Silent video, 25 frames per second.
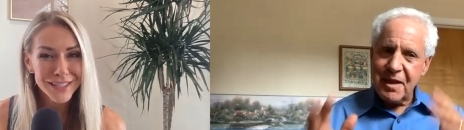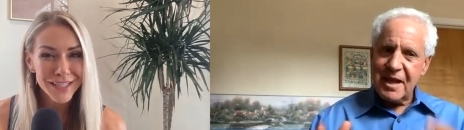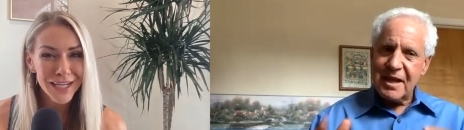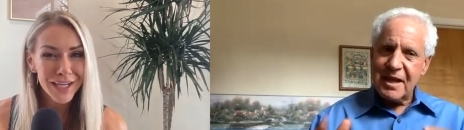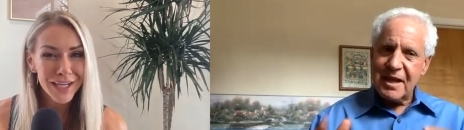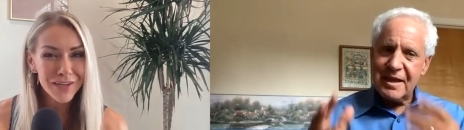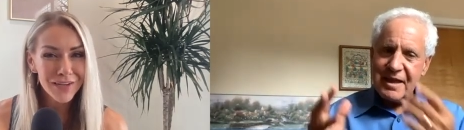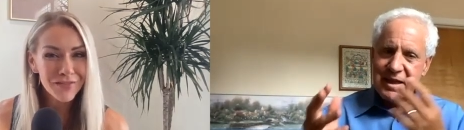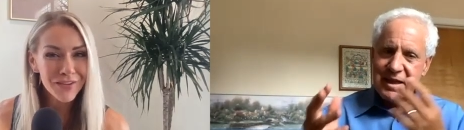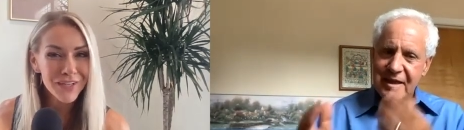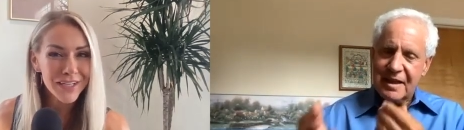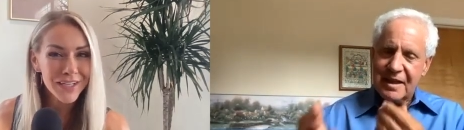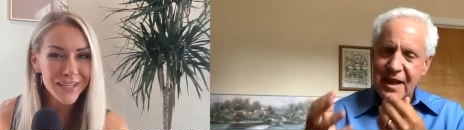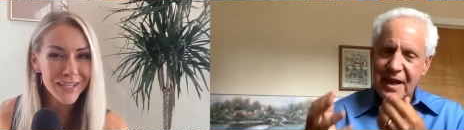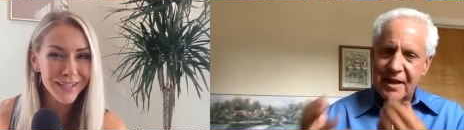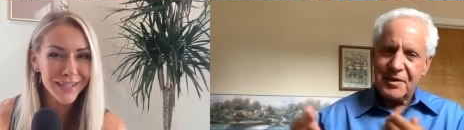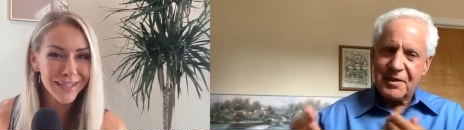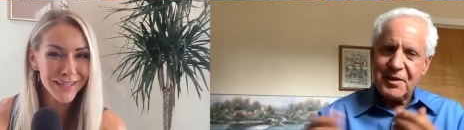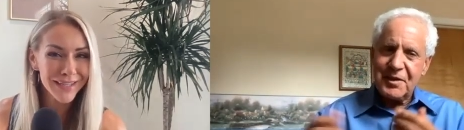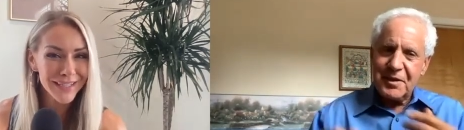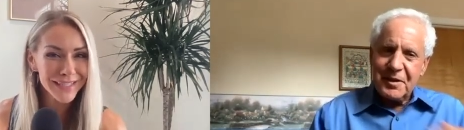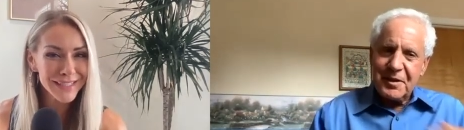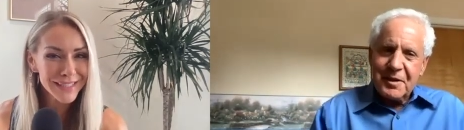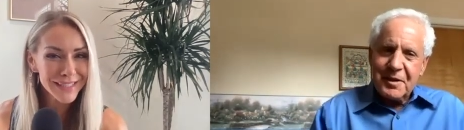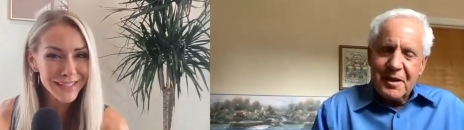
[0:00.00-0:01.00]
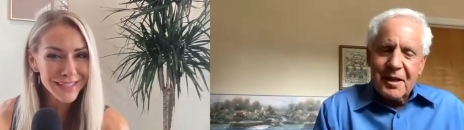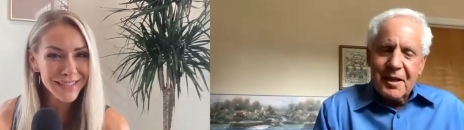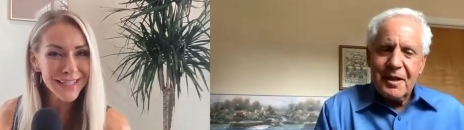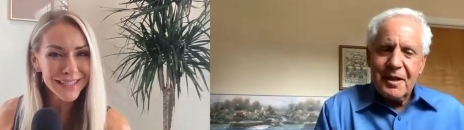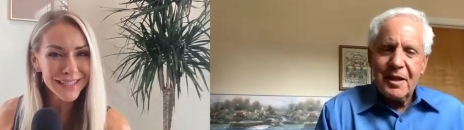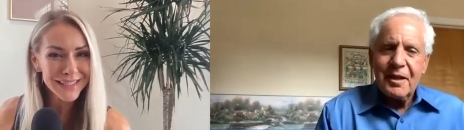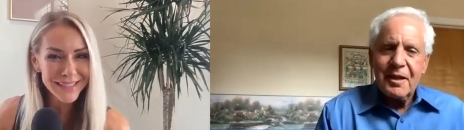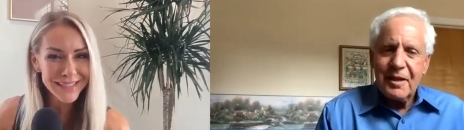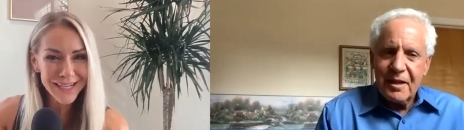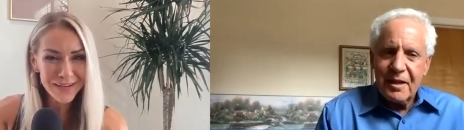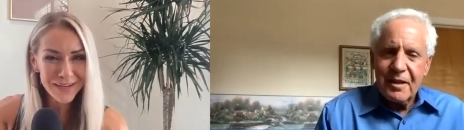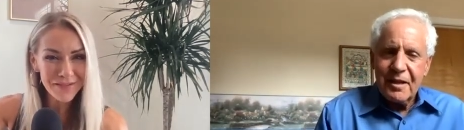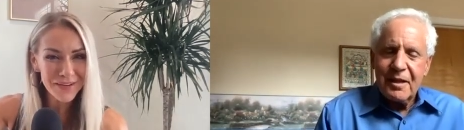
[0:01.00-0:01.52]
Speaker 1: dive
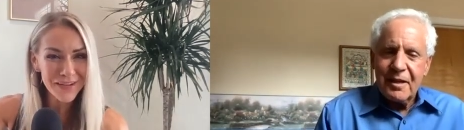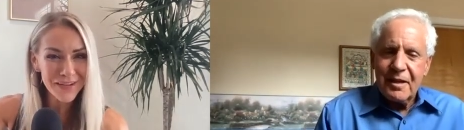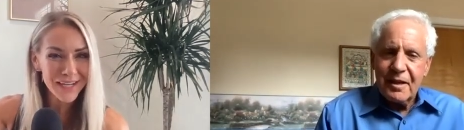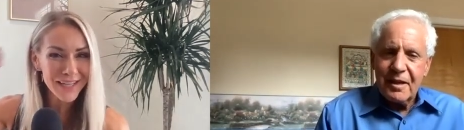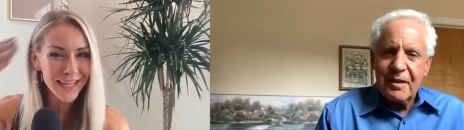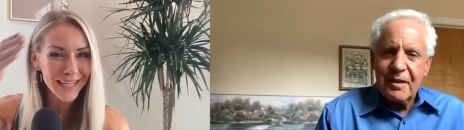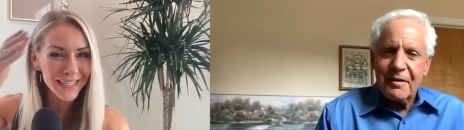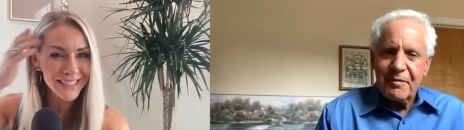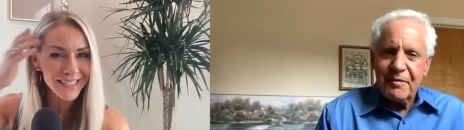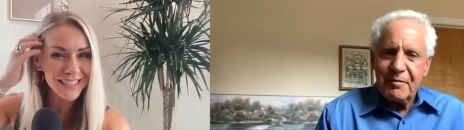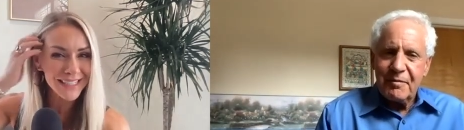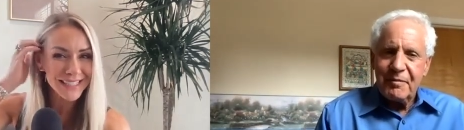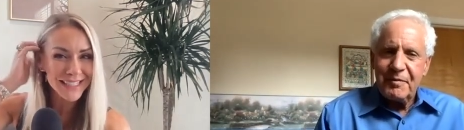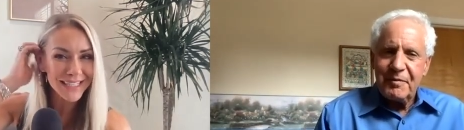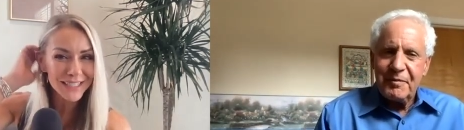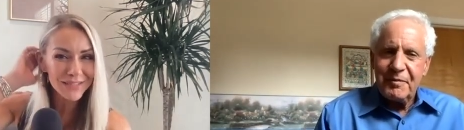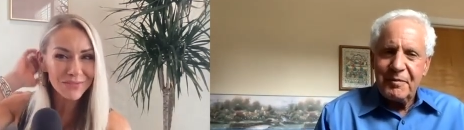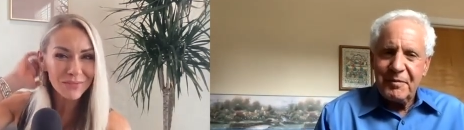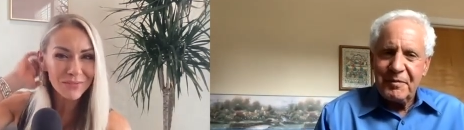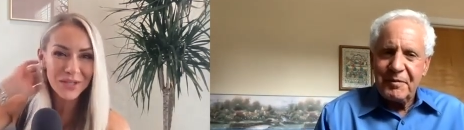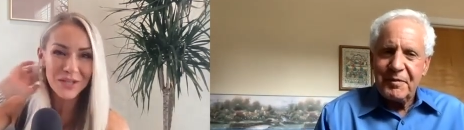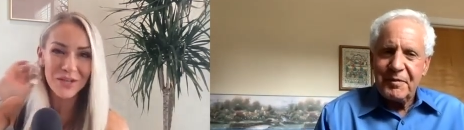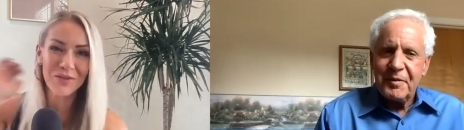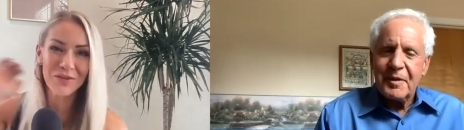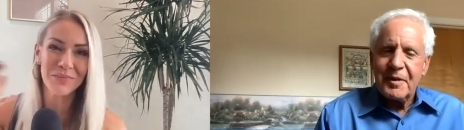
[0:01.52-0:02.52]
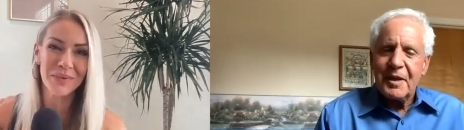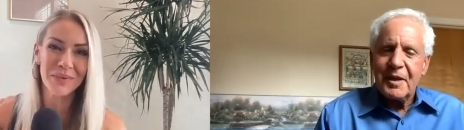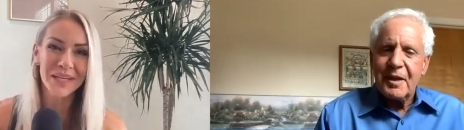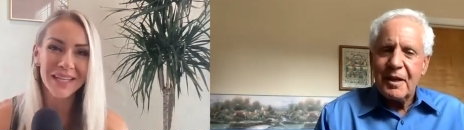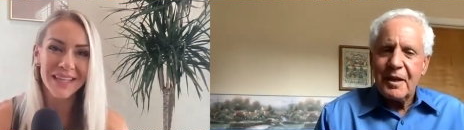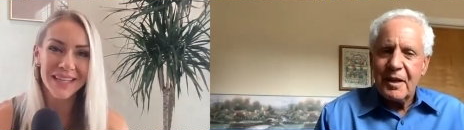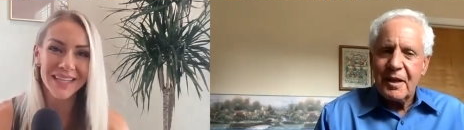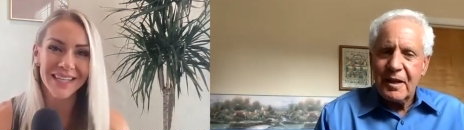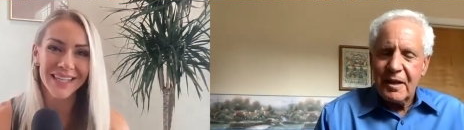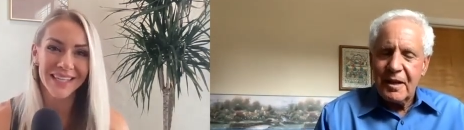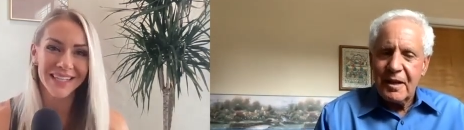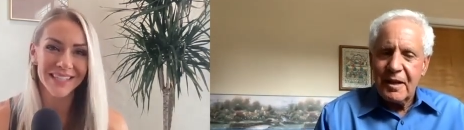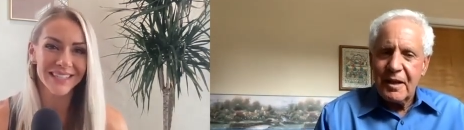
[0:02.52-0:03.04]
into that, since that's one of your big
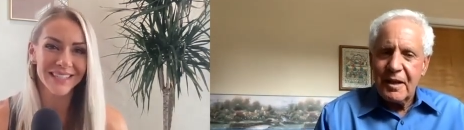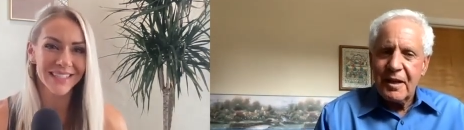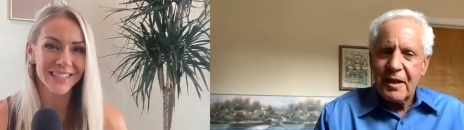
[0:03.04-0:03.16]
things,